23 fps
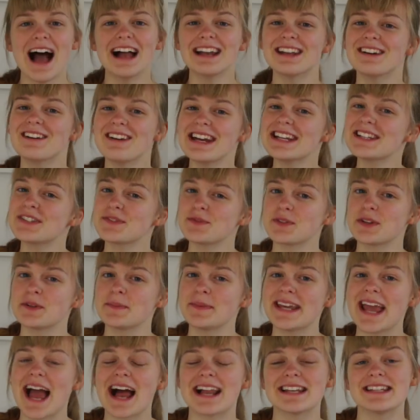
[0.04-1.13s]
Hello, it's
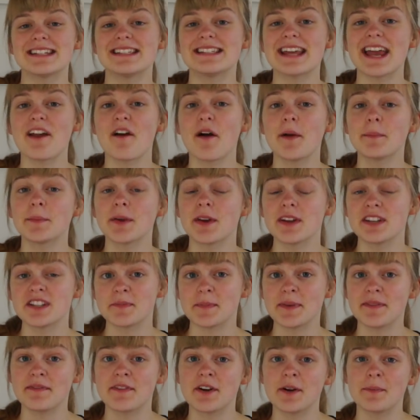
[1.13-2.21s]
Ruby, and today I'm going
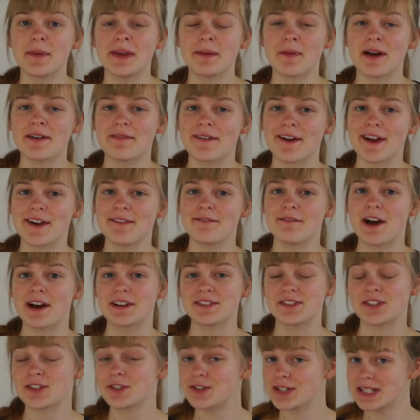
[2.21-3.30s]
to be filming my very
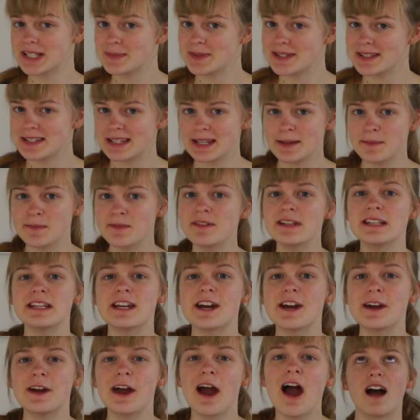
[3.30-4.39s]
first Christmas-themed
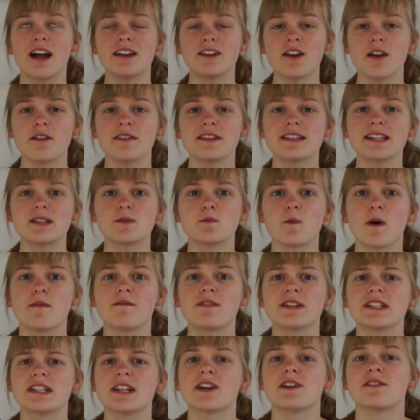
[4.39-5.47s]
video. I know this is one
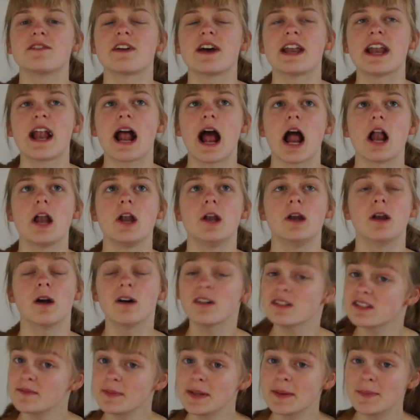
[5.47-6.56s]
video that
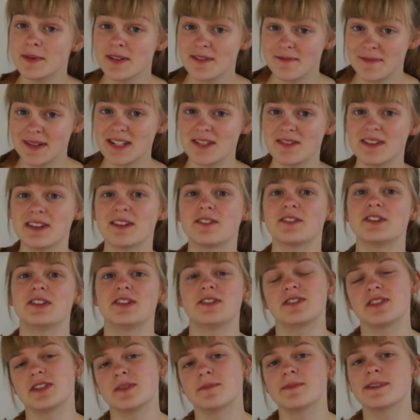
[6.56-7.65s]
lots of people have been doing on
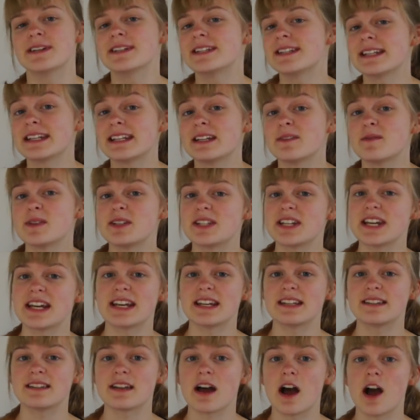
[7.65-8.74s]
YouTube recently, which
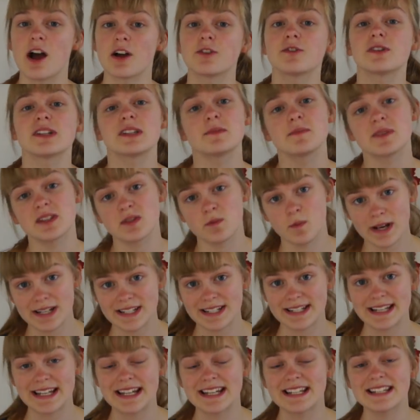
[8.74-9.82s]
is a Christmas
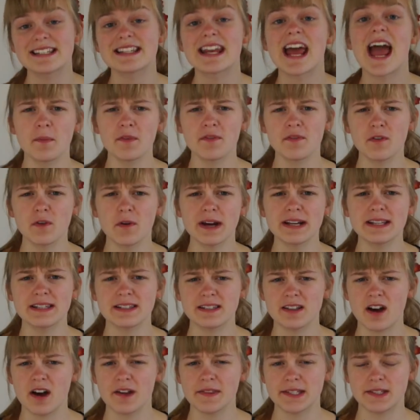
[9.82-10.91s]
wish list. Before I
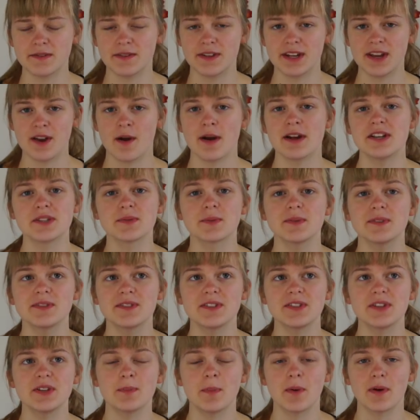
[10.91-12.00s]
start this video, I just want
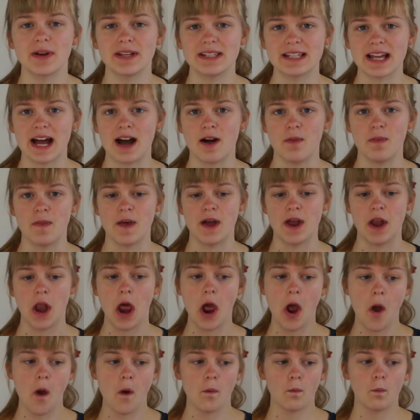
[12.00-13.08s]
to point out that
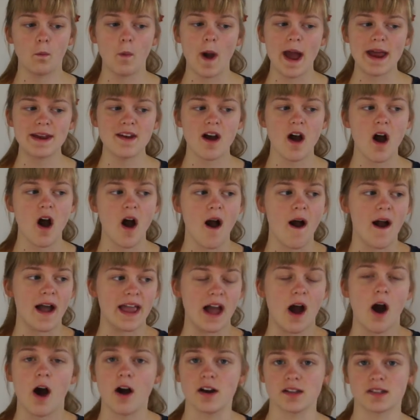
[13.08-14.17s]
when
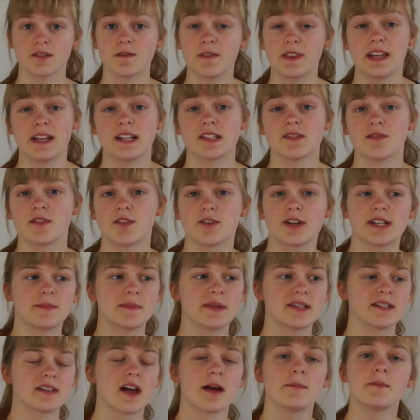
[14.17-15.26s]
I ask for things for
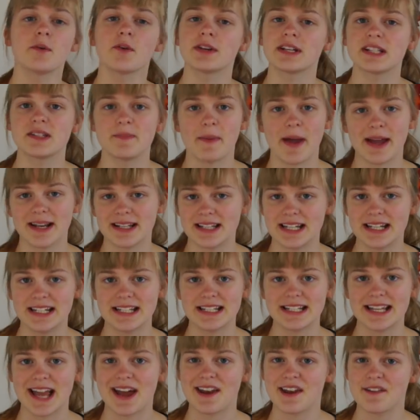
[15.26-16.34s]
Christmas, I'm not expecting
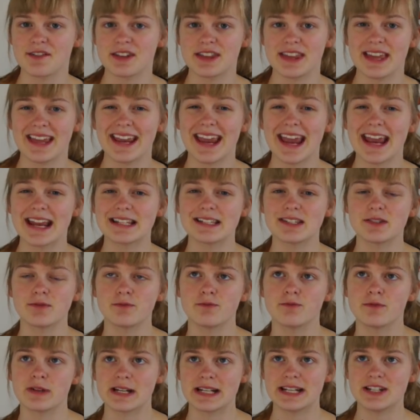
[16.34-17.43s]
to get everything. It's
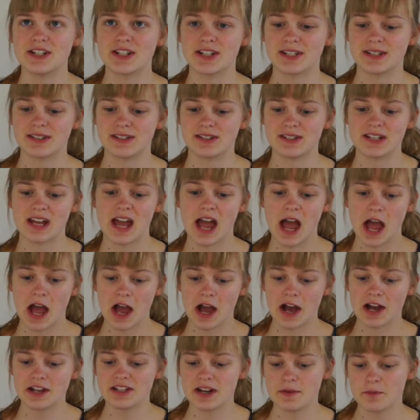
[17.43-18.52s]
really just
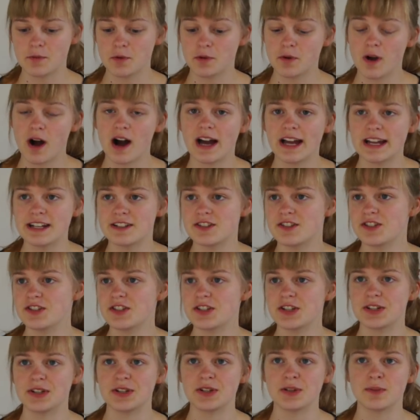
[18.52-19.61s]
a general guide
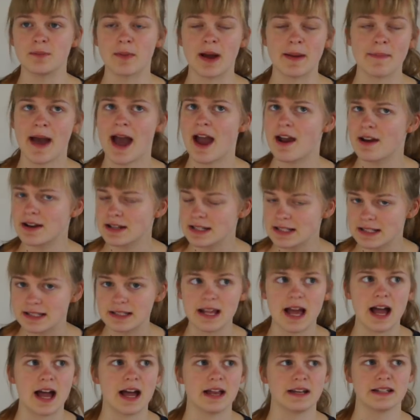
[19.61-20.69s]
to my
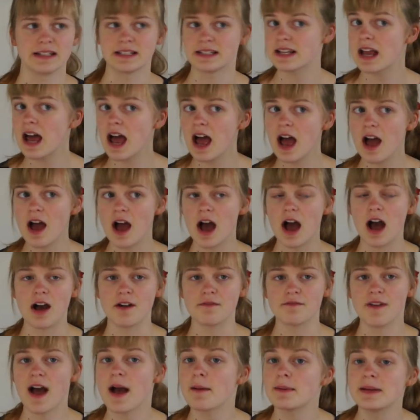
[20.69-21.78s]
parents and
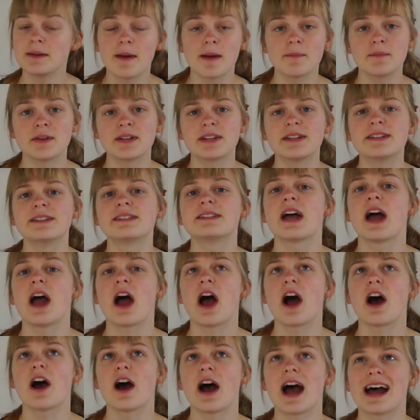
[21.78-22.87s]
family members
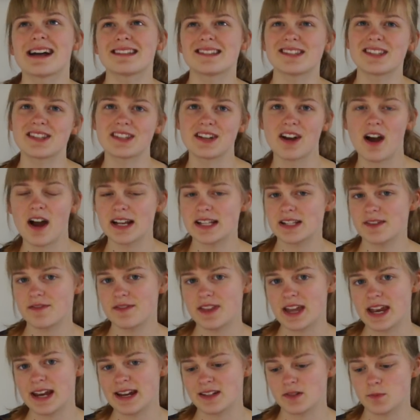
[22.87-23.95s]
as to the kinds of
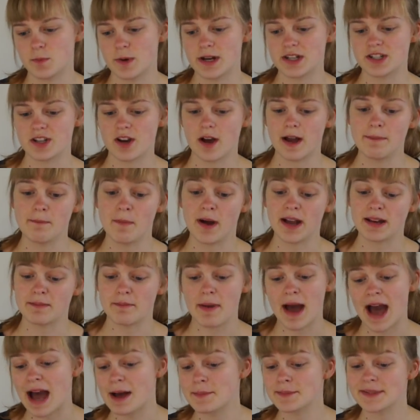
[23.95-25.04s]
things which I might
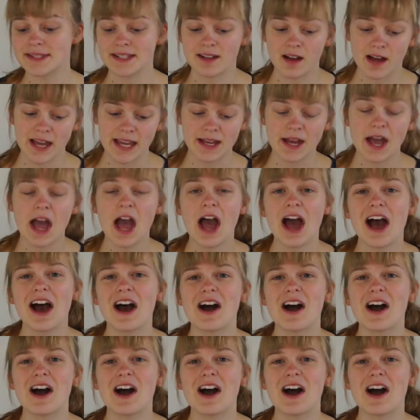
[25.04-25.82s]
perhaps like.